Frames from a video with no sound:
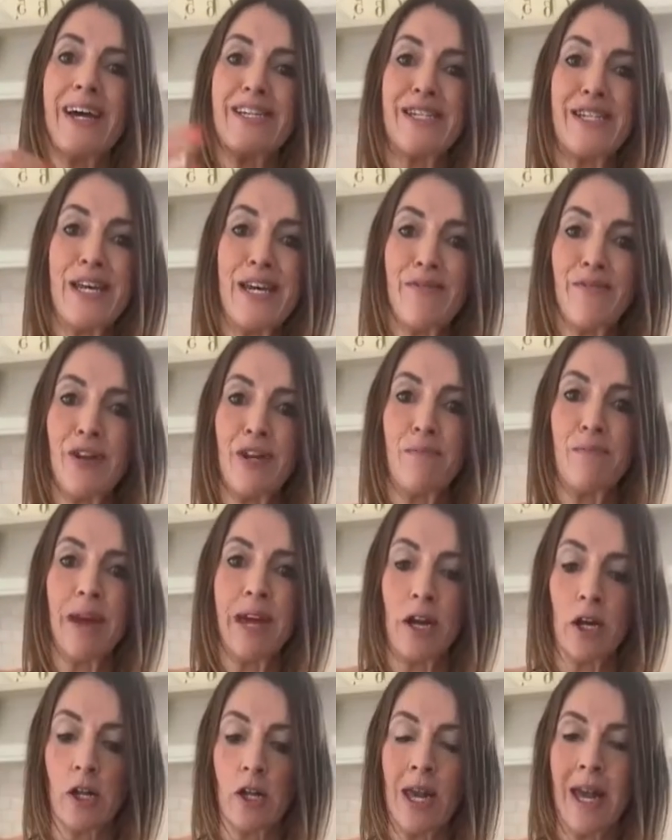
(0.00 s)
as an evening
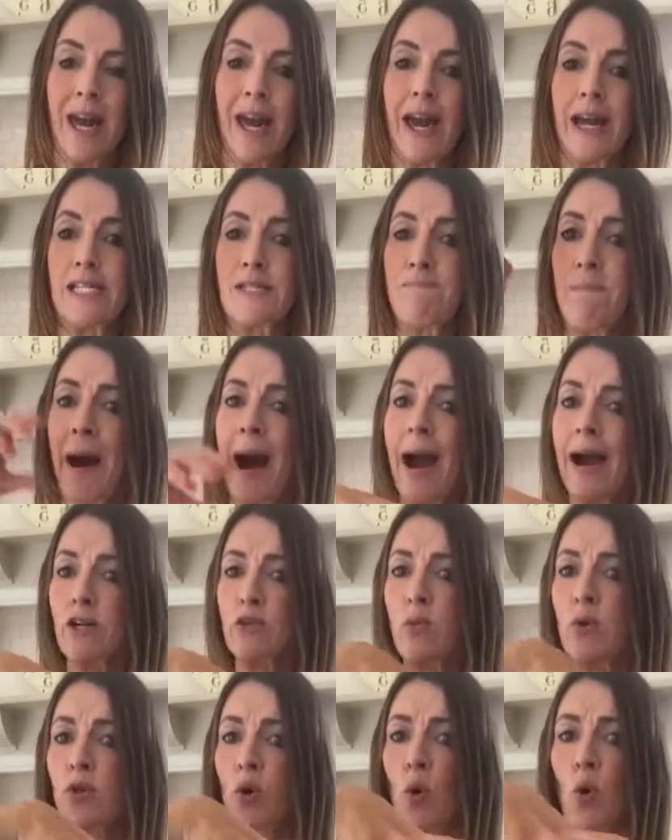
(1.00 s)
meal. It's
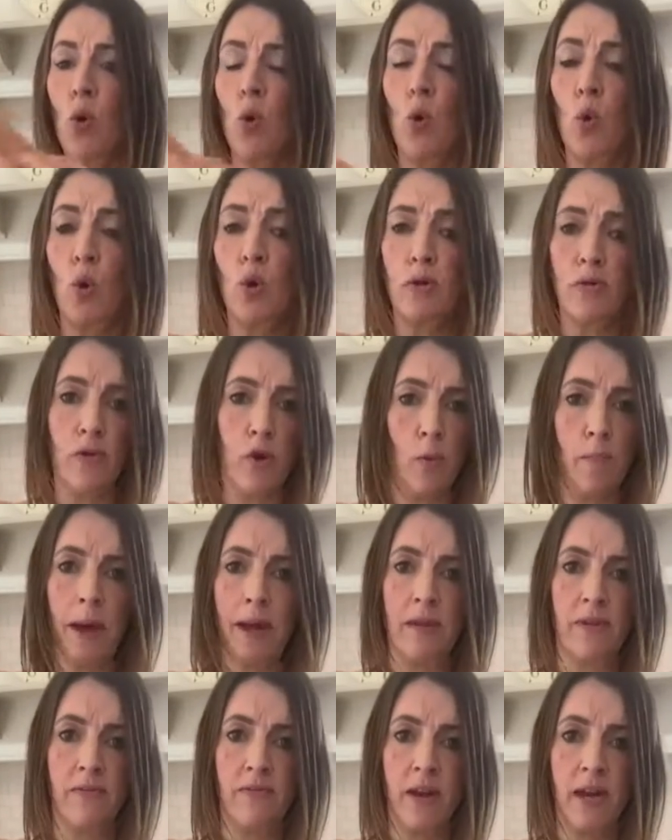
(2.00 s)
packed with all of your
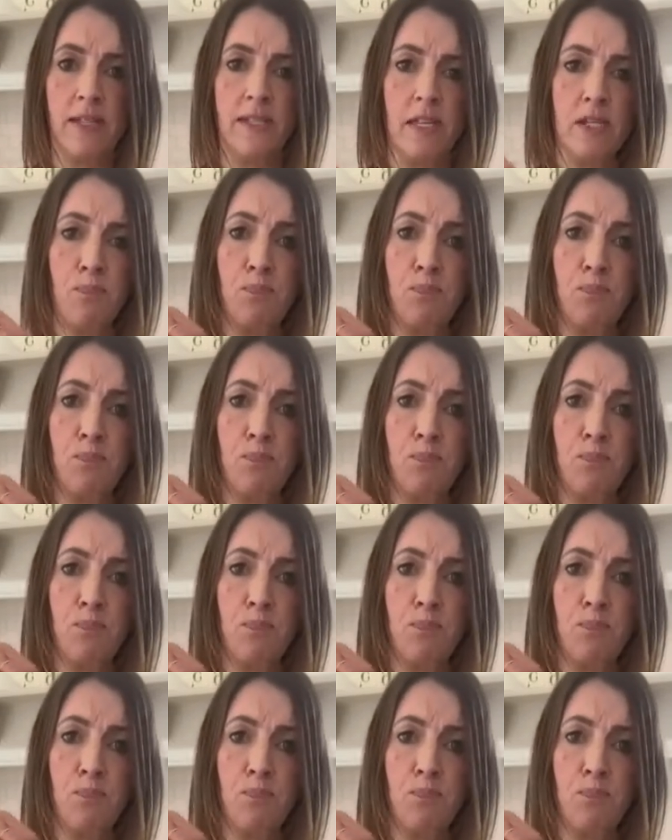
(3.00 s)
benefits.